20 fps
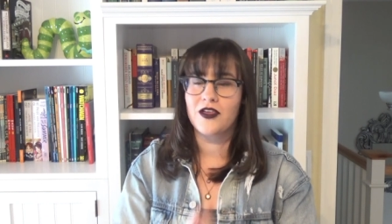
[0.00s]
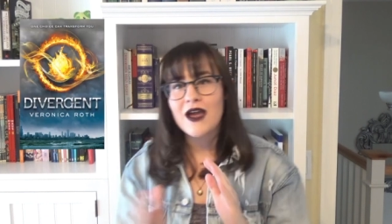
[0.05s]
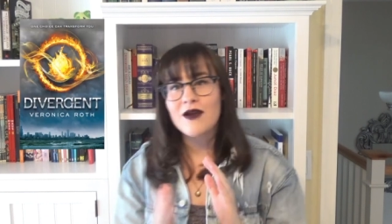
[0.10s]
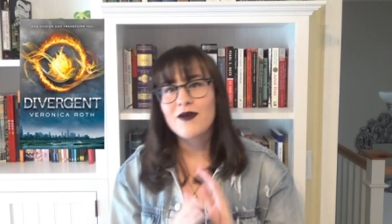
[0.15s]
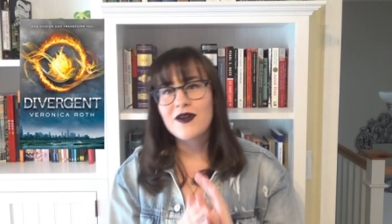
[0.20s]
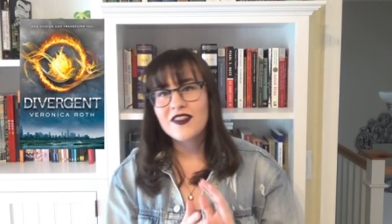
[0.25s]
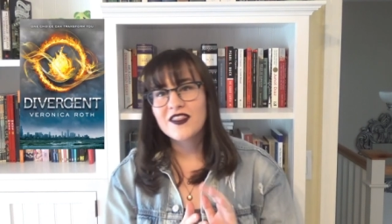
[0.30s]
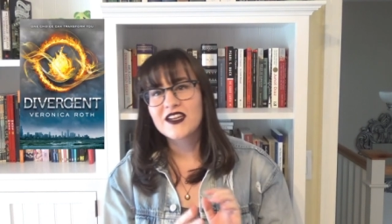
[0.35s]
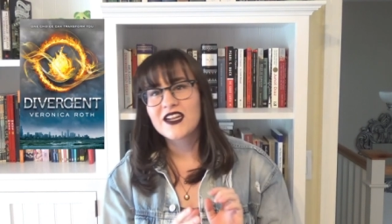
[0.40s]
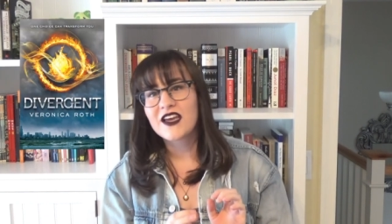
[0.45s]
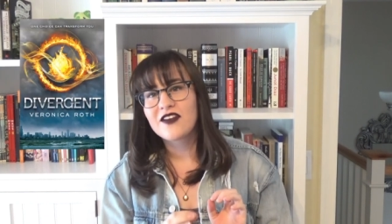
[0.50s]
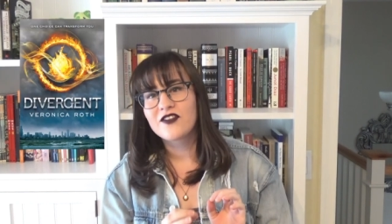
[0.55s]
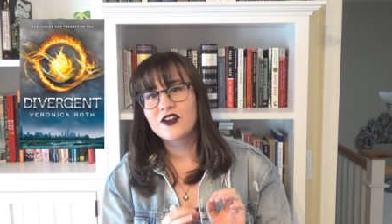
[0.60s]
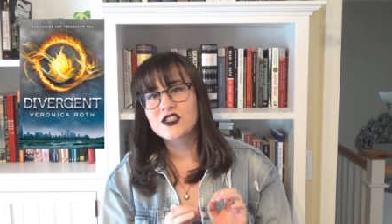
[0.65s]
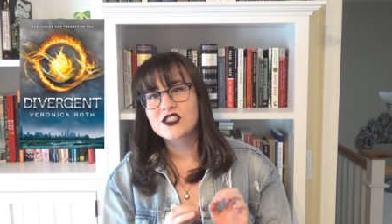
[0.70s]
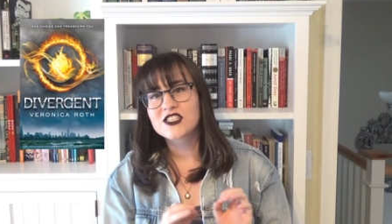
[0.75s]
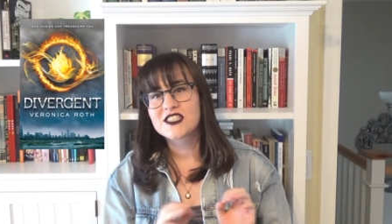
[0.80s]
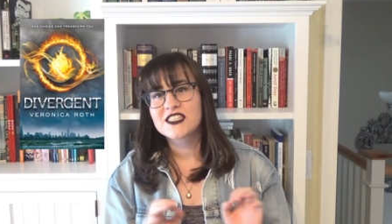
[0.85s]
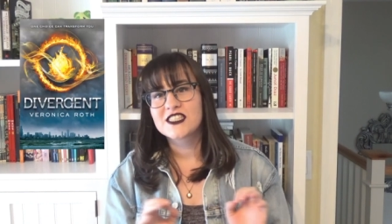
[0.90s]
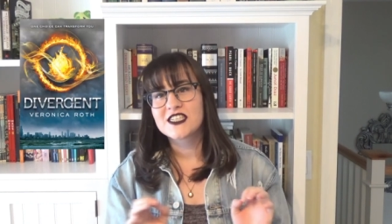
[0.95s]
I read the
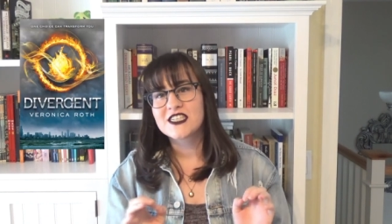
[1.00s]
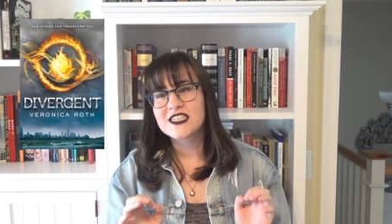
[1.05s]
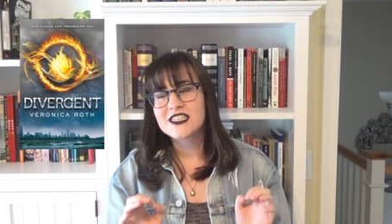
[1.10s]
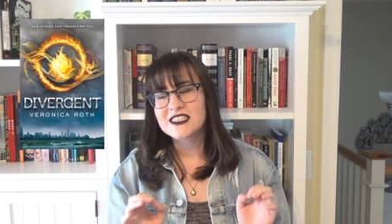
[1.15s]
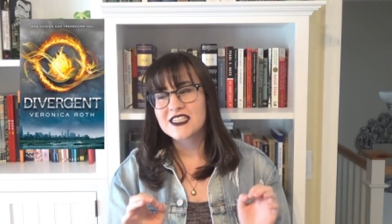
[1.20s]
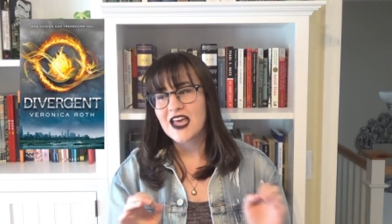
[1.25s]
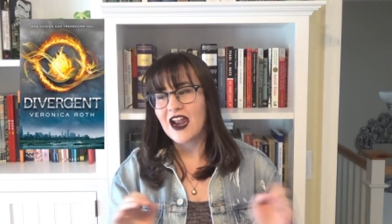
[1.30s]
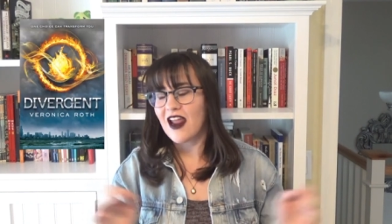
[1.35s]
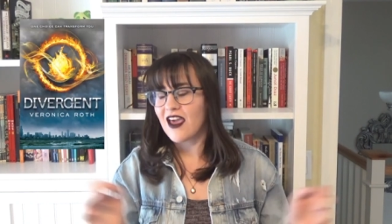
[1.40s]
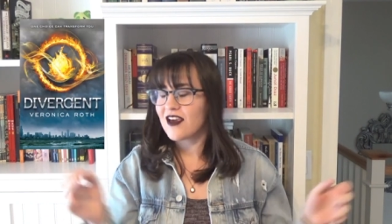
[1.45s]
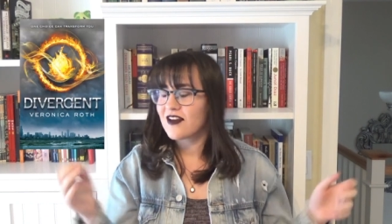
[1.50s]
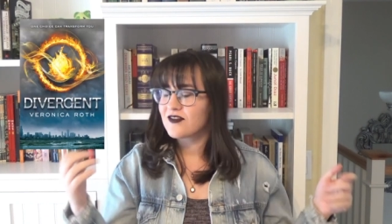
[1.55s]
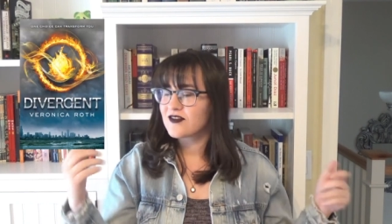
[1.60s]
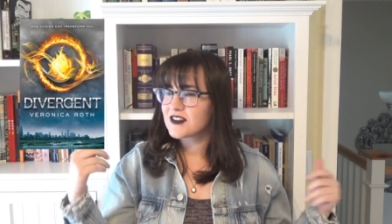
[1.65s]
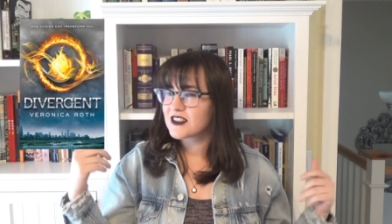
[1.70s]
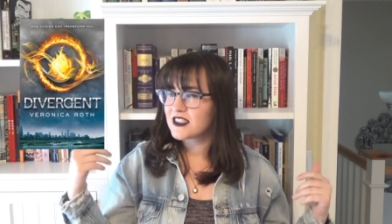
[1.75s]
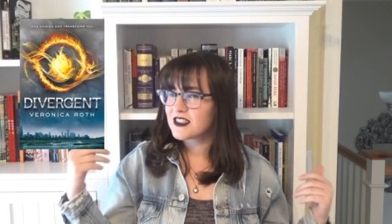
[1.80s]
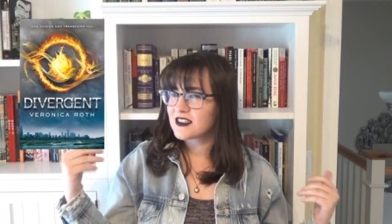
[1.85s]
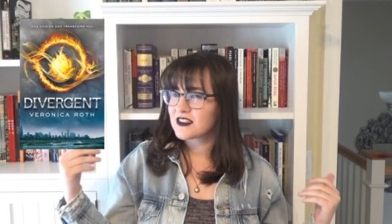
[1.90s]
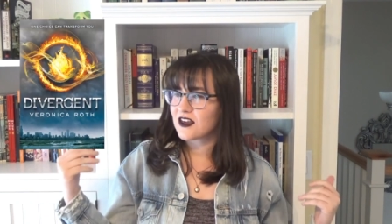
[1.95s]
Divergent series, and I have
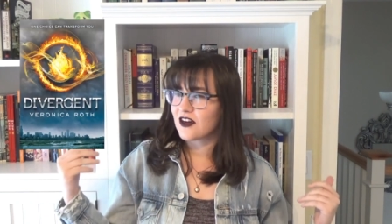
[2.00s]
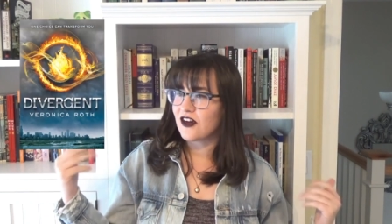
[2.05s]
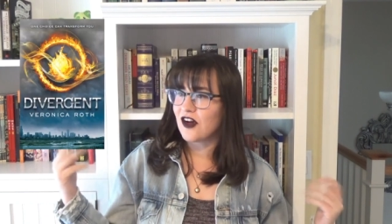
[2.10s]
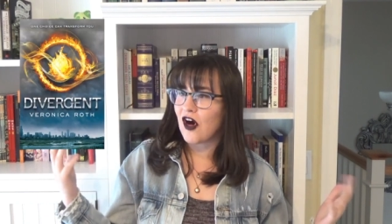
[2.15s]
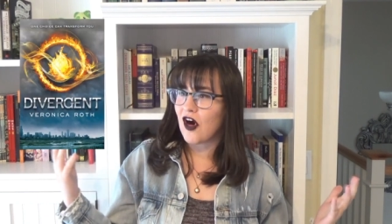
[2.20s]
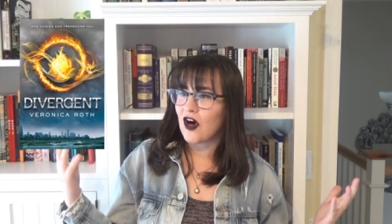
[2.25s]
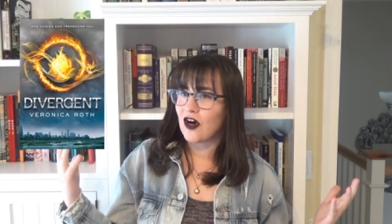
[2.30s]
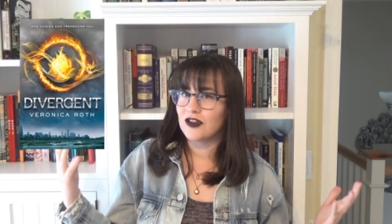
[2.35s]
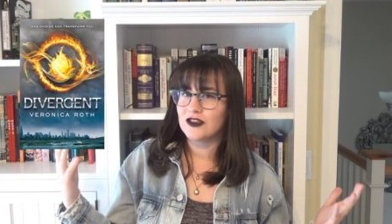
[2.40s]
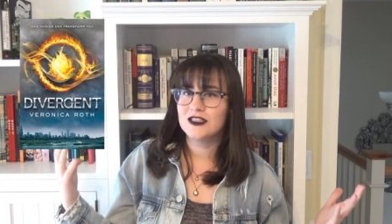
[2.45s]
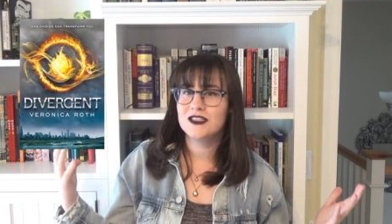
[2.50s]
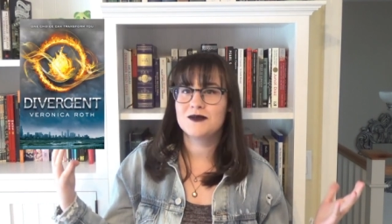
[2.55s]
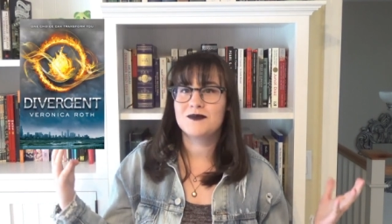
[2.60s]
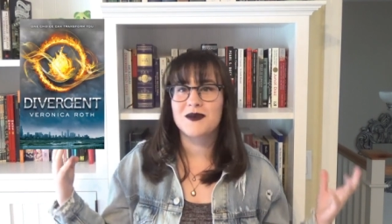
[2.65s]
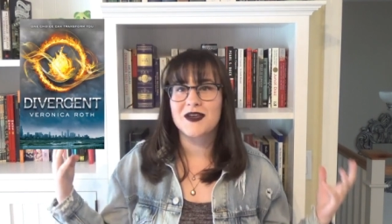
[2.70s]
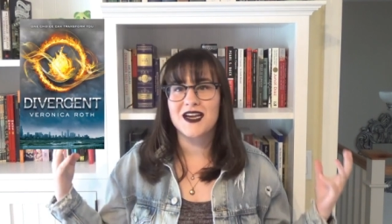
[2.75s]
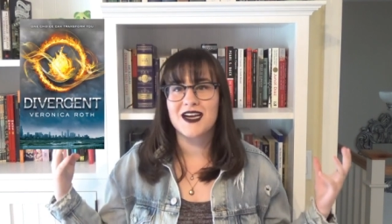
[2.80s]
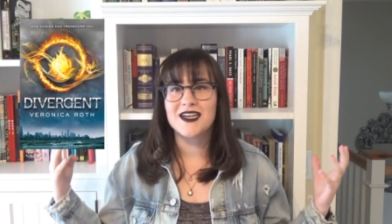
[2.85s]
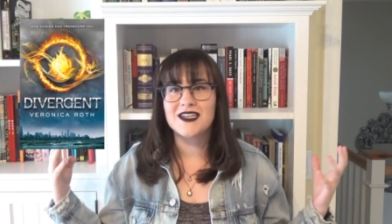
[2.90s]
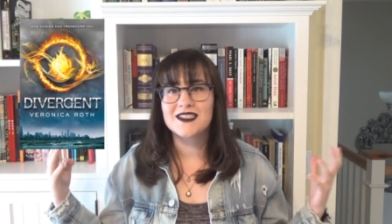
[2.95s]
since unhauled it
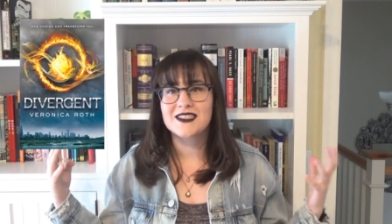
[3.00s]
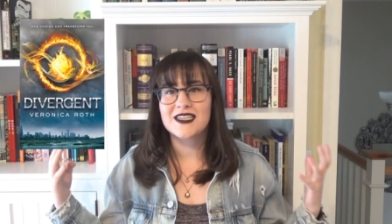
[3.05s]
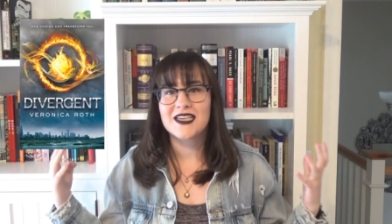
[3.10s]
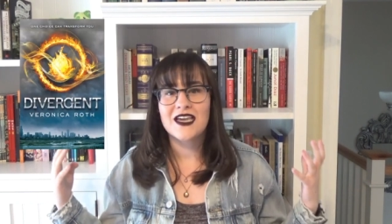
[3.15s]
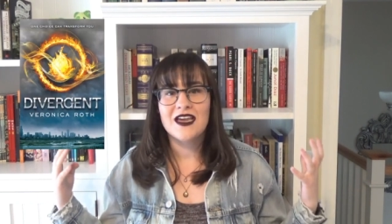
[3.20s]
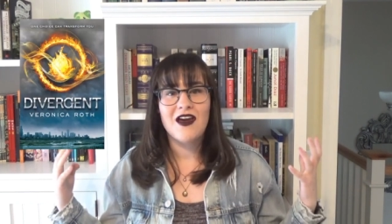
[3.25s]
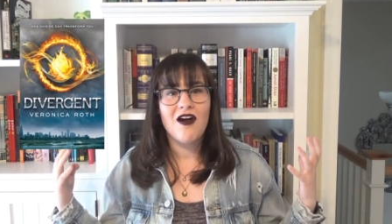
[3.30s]
because